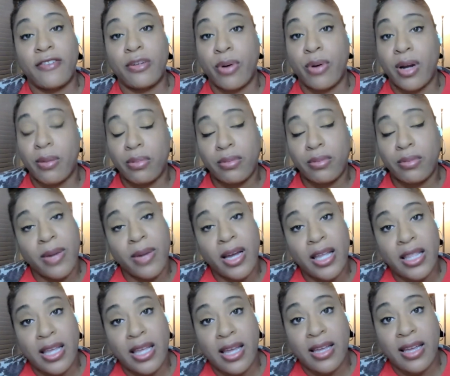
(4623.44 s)
have to probably
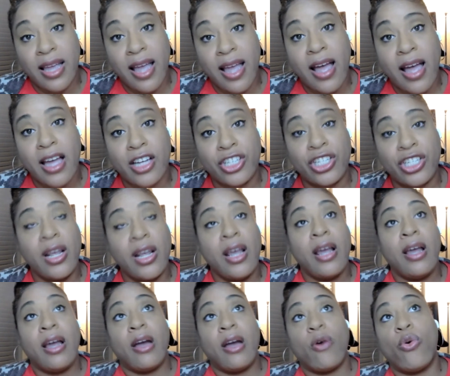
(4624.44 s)
buy that cash
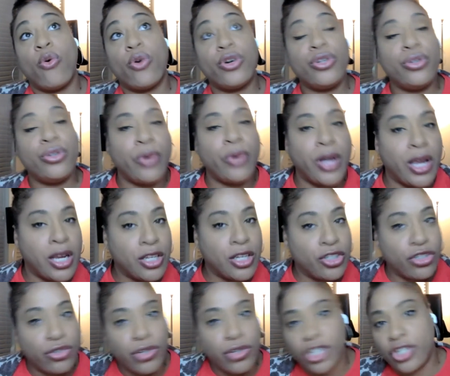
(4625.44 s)
or do a
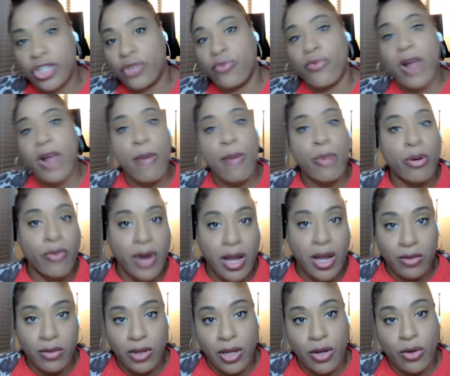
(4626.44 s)
construction
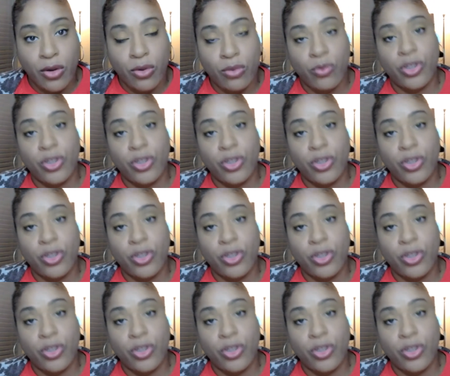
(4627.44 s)
wraparound loan,